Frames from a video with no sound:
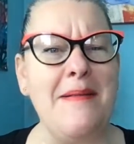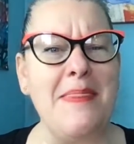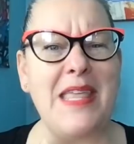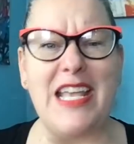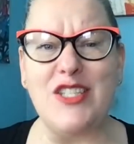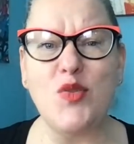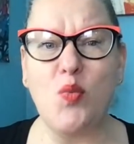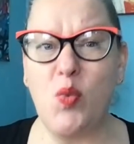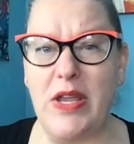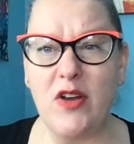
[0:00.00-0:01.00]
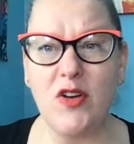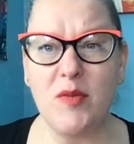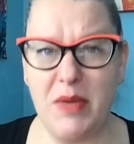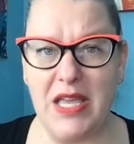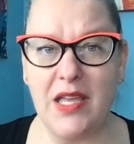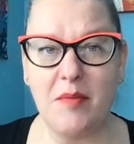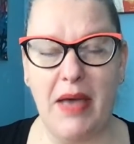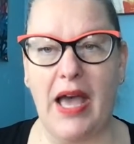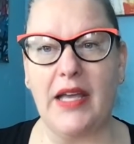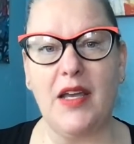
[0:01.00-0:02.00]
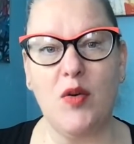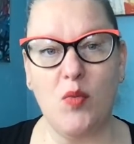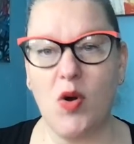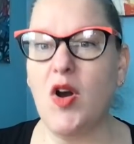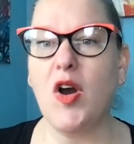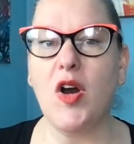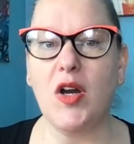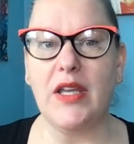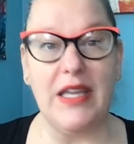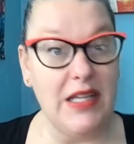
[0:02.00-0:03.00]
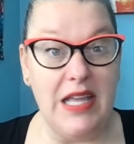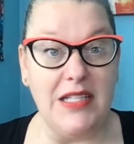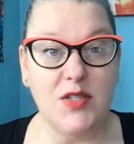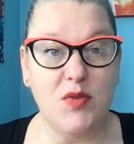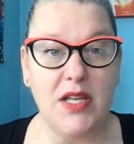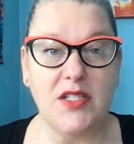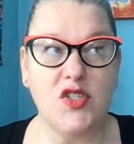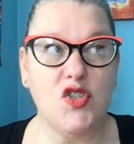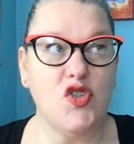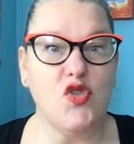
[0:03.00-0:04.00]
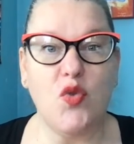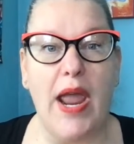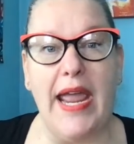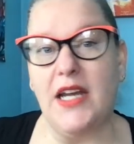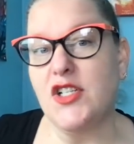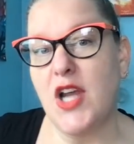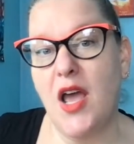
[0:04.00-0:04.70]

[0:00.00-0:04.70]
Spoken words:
It's weird being back at work. It's strange.